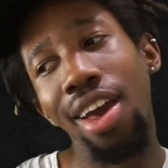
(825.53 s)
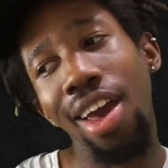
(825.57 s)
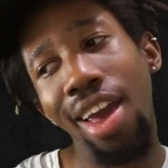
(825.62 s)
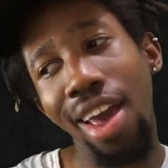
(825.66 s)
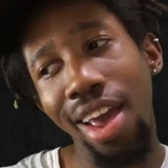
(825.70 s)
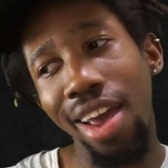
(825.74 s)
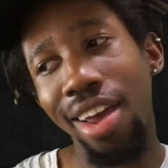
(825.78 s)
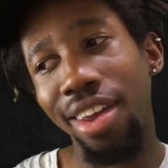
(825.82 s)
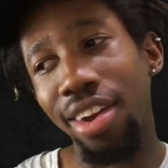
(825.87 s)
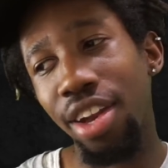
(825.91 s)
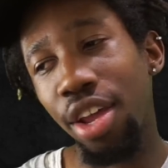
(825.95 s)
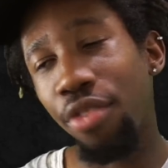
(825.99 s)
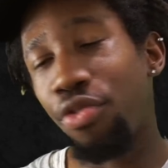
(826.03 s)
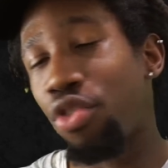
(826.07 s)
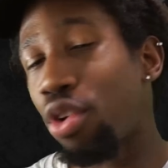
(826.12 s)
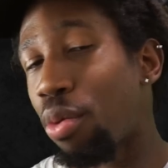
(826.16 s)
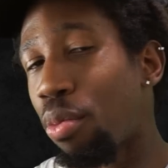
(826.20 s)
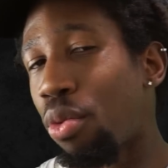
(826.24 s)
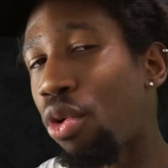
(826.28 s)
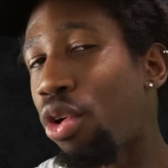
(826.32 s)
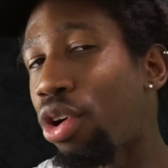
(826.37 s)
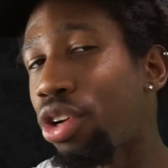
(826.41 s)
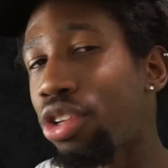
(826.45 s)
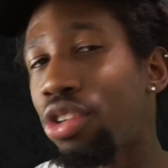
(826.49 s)
And if you're
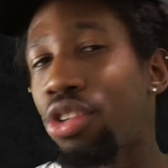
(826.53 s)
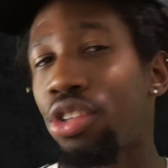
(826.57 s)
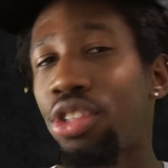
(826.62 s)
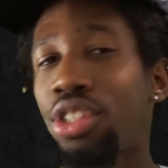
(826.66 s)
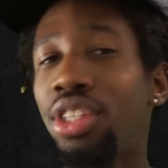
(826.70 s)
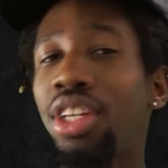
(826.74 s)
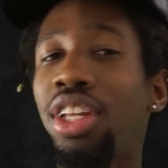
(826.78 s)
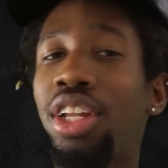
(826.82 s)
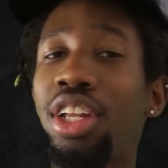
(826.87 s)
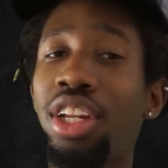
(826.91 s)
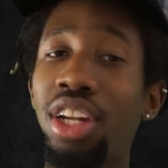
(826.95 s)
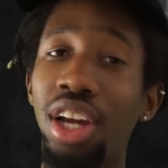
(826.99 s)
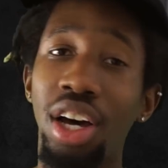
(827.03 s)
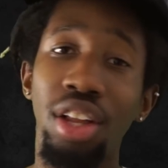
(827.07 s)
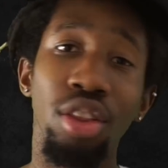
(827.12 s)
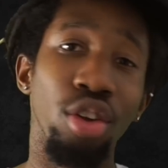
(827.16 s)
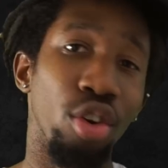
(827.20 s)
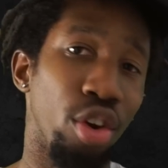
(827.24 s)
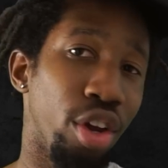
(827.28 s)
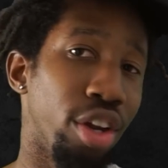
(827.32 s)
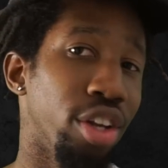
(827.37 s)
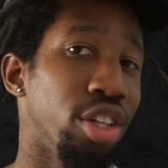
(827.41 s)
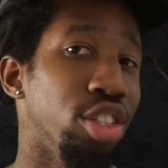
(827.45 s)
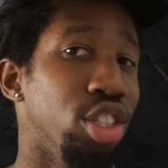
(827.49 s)
more interested in
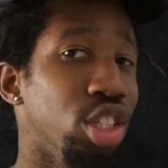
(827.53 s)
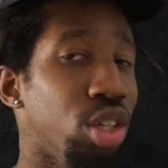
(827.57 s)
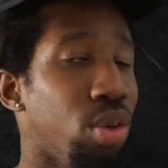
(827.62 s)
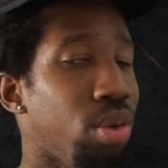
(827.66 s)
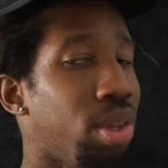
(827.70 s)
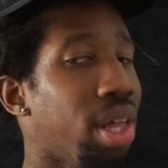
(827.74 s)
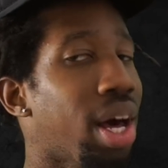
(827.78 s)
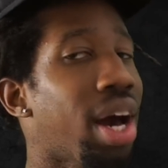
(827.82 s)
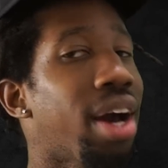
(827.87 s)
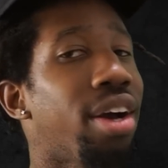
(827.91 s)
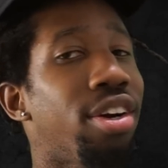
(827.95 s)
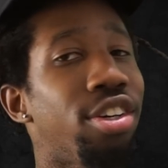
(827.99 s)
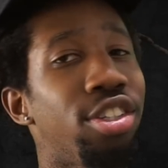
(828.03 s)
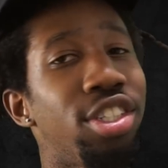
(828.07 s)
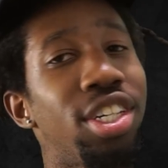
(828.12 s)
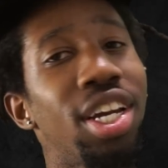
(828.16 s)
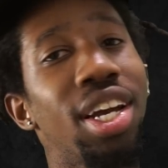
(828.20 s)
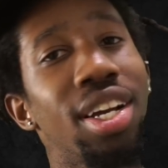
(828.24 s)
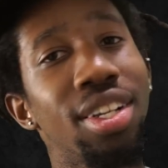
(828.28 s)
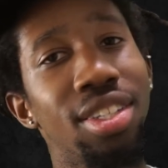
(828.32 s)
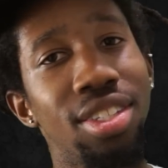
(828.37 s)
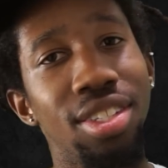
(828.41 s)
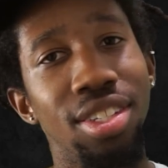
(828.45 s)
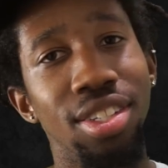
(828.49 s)
other energy with higher
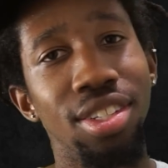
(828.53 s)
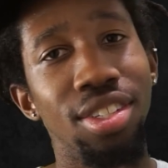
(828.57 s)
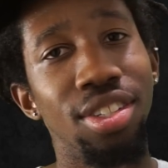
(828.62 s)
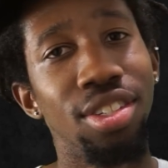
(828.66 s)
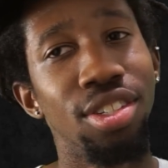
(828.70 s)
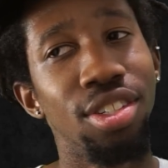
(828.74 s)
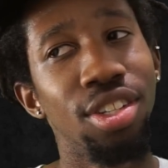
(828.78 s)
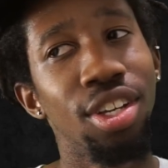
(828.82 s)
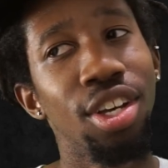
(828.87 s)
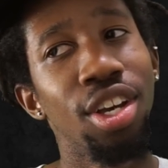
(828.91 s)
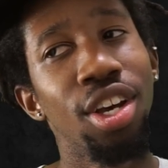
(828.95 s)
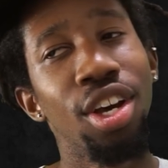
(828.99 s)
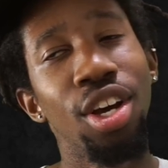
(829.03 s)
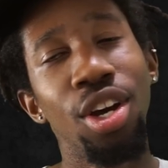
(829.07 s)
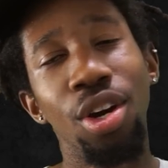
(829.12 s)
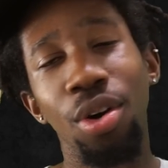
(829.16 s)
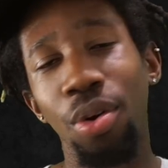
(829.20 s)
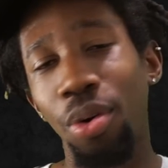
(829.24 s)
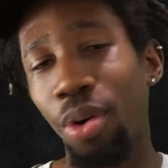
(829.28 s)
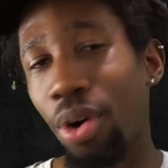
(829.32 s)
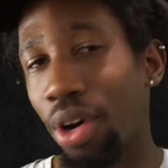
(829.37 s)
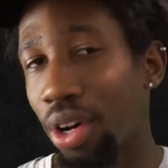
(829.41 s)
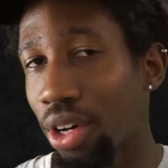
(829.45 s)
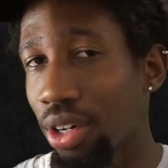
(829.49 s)
chances,
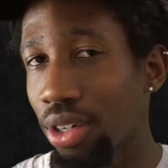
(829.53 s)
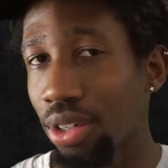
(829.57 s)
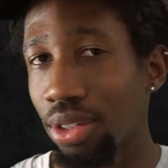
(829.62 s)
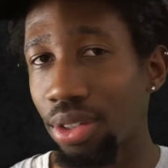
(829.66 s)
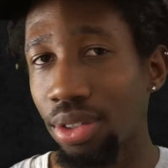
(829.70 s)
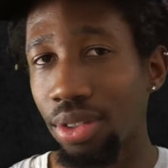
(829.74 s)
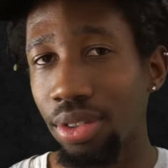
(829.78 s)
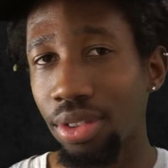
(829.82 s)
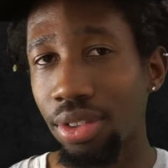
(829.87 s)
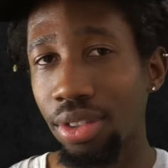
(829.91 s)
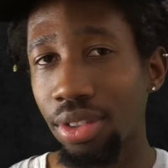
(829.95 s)
well,